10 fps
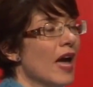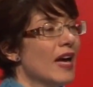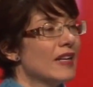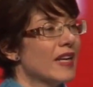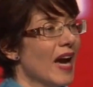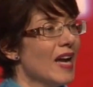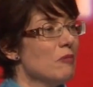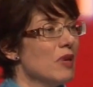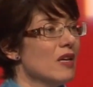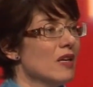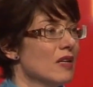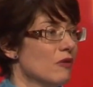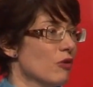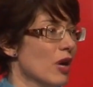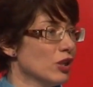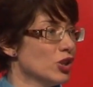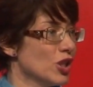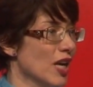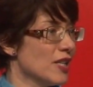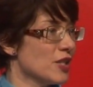and can be a
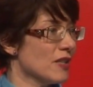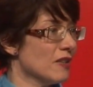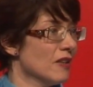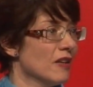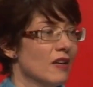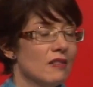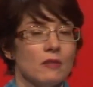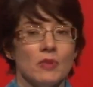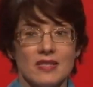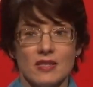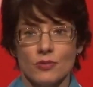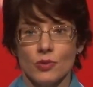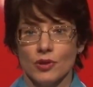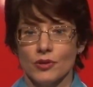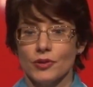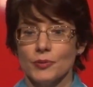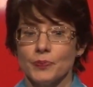differentiator in the business world.